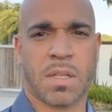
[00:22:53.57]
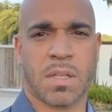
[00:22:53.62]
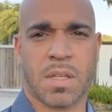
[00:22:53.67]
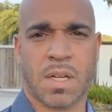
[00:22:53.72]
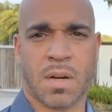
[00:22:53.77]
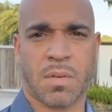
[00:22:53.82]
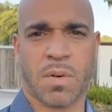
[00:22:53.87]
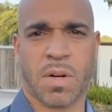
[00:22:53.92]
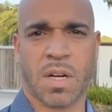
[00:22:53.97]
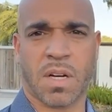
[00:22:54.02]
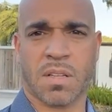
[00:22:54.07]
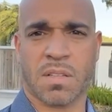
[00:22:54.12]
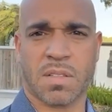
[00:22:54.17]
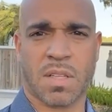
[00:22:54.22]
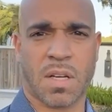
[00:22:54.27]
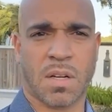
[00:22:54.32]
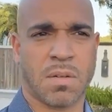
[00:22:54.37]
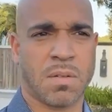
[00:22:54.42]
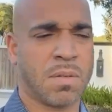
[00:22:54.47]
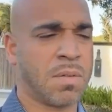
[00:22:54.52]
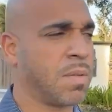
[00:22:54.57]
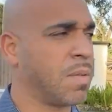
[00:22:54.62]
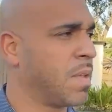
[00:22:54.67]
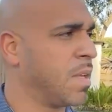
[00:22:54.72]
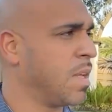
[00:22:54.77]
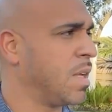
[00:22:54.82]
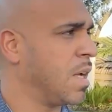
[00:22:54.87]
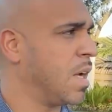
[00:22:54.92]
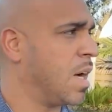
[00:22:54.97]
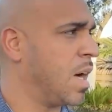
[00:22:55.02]
They're not ready to sell.
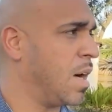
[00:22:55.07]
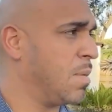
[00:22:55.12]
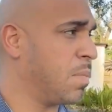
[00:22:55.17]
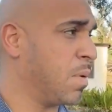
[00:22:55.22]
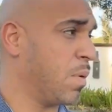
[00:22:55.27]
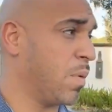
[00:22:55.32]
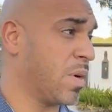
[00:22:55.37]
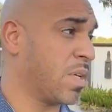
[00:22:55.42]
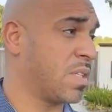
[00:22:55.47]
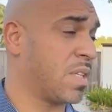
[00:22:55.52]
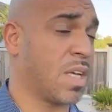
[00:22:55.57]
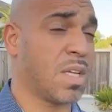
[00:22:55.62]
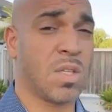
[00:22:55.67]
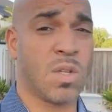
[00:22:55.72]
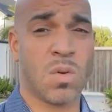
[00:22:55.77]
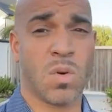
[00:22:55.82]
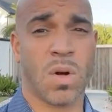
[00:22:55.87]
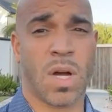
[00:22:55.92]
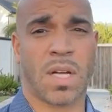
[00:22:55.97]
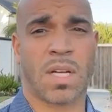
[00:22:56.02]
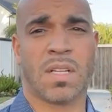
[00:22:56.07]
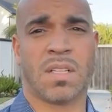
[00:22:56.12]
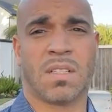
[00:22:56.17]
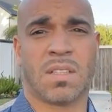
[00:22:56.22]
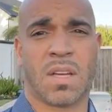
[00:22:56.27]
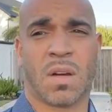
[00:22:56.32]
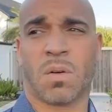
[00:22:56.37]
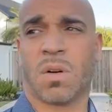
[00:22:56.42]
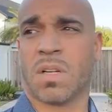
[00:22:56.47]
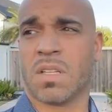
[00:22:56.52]
But once they do, I could
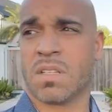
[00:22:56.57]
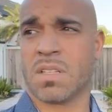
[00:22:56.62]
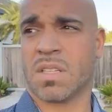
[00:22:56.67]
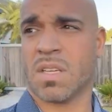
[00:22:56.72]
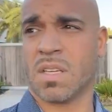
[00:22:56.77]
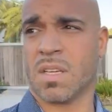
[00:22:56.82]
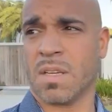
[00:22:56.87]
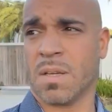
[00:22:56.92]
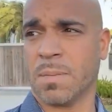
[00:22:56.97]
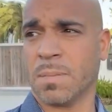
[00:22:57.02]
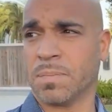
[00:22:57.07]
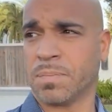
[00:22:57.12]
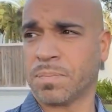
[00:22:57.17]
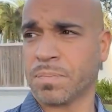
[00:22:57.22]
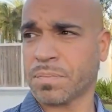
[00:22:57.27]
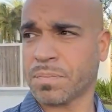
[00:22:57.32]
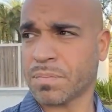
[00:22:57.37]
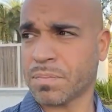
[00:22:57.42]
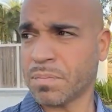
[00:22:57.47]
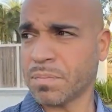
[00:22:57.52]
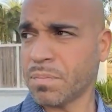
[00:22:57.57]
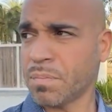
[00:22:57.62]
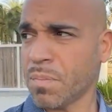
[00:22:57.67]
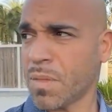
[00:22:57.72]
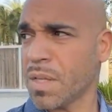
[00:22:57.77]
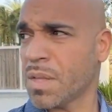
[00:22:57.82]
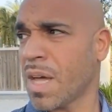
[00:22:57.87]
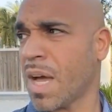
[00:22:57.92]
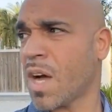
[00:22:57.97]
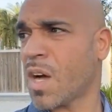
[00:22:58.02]
totally see
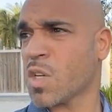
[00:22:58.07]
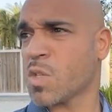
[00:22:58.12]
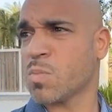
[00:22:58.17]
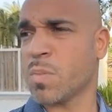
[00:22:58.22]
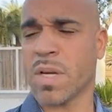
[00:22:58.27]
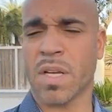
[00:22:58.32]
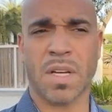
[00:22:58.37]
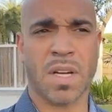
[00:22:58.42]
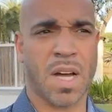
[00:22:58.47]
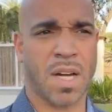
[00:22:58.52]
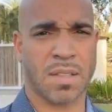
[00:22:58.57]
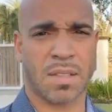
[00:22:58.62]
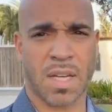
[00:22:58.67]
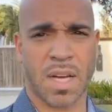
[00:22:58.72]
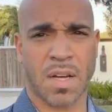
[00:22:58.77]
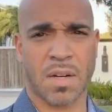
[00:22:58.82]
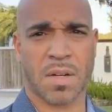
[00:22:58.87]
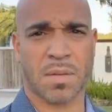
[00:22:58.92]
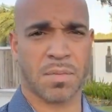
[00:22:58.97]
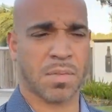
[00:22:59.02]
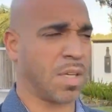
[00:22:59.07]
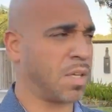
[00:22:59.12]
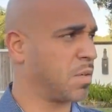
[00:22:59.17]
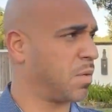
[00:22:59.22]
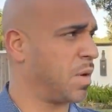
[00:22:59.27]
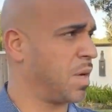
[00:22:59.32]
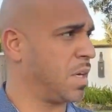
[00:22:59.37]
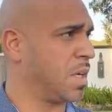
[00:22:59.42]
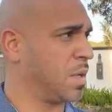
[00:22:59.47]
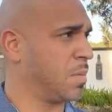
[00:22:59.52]
the house being knocked down and
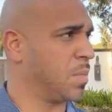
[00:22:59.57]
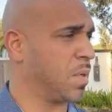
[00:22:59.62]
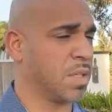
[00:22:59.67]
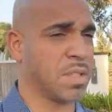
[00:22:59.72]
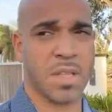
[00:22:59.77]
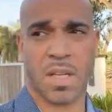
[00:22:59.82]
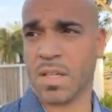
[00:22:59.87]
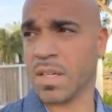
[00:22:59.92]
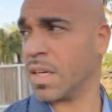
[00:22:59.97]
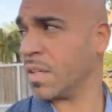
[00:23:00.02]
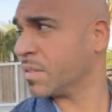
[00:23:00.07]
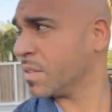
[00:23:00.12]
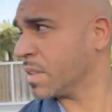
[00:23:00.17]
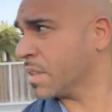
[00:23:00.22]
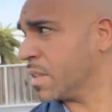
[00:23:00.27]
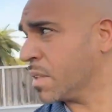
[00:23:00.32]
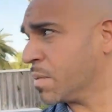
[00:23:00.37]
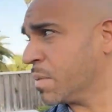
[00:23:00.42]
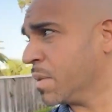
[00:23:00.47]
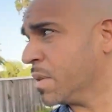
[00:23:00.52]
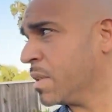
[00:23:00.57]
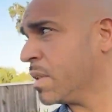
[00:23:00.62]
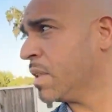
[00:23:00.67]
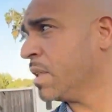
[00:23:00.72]
creating a $1 million house like this one.